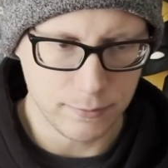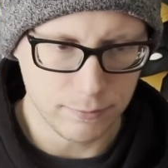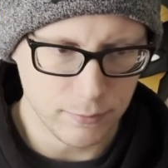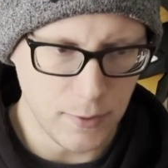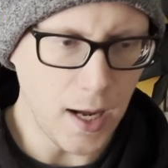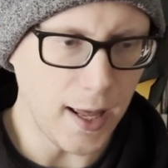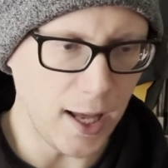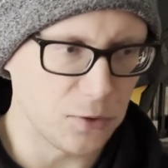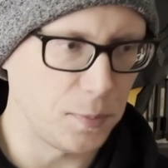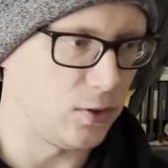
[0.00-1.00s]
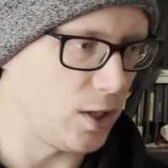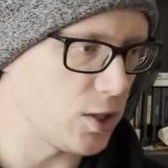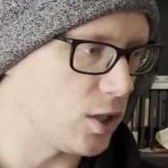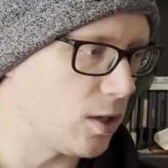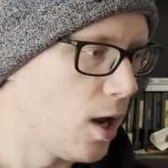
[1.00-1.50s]
not
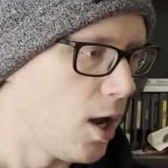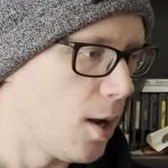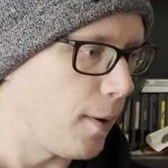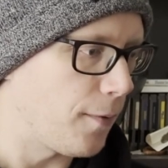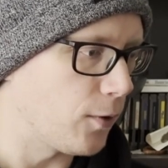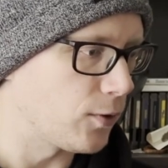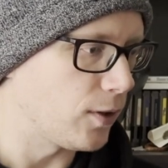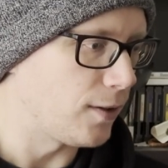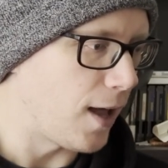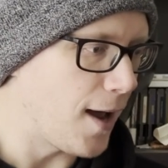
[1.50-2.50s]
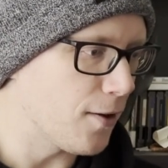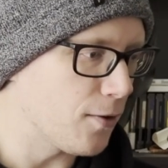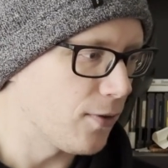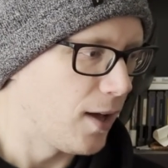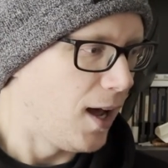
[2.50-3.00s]
exposition, but there's a lot
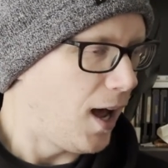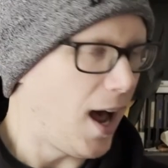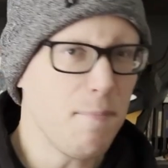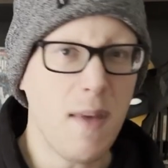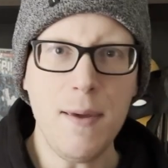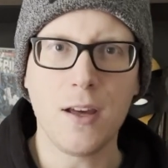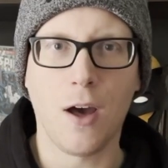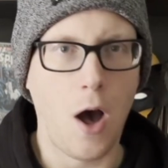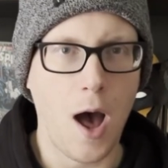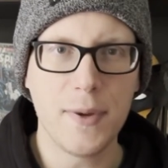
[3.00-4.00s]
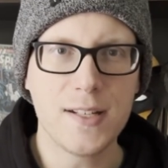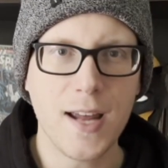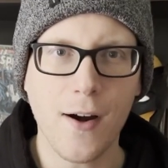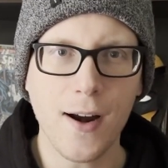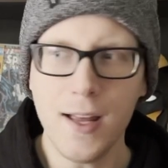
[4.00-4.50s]
of maybe
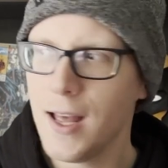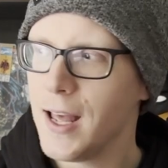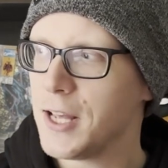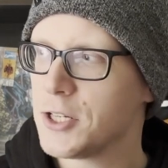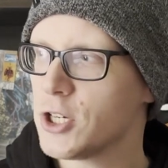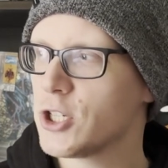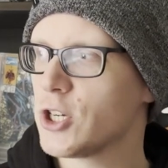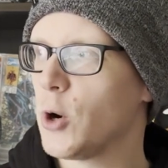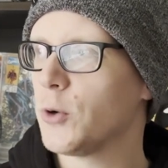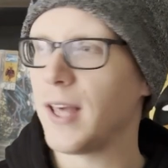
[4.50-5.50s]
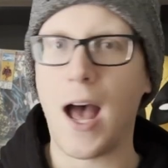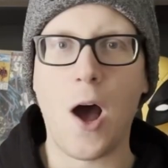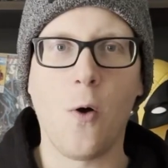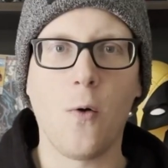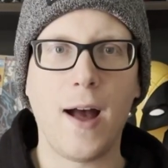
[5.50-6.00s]
commentary. It just shows
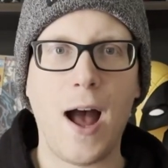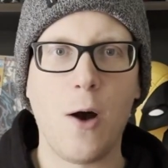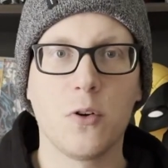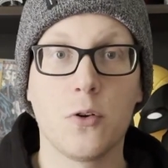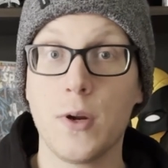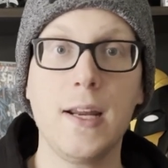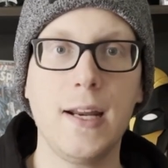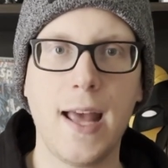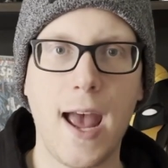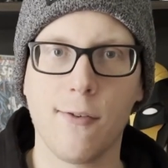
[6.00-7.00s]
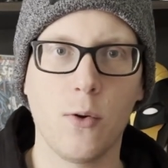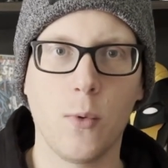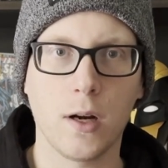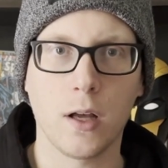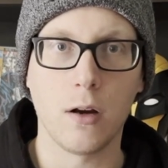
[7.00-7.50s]
how greedy
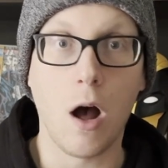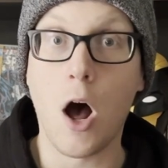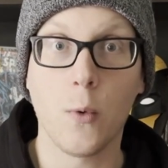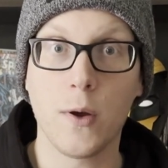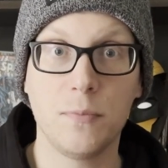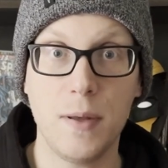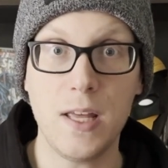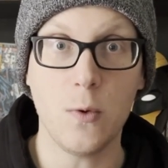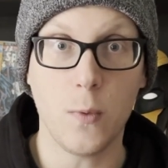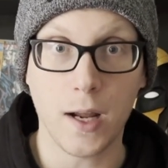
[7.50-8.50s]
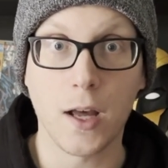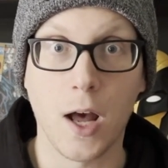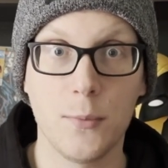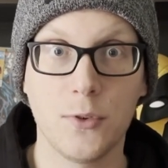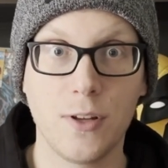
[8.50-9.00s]
everyone can always be when it
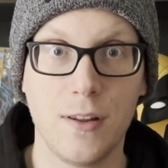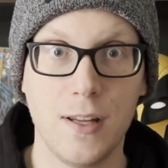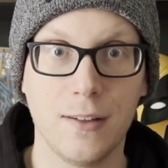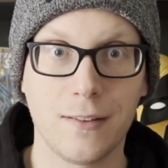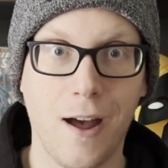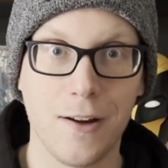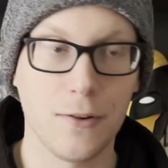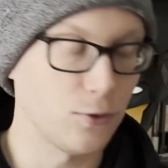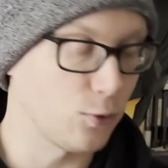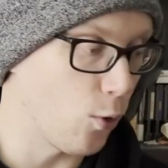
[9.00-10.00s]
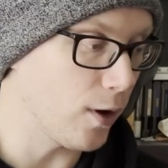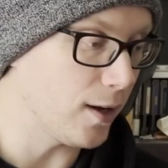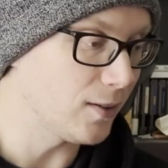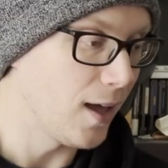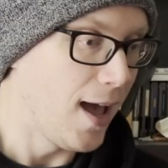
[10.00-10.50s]
comes to these kind of
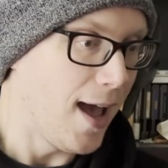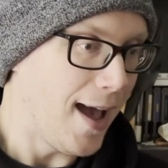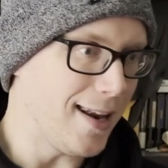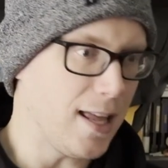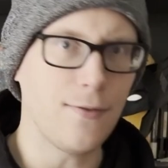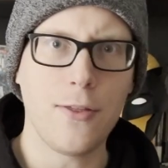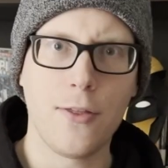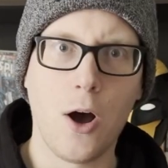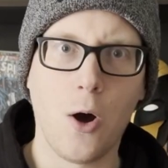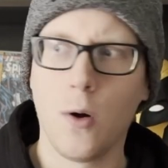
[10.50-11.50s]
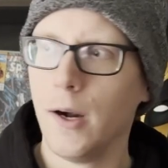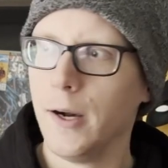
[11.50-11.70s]
stories. And even though,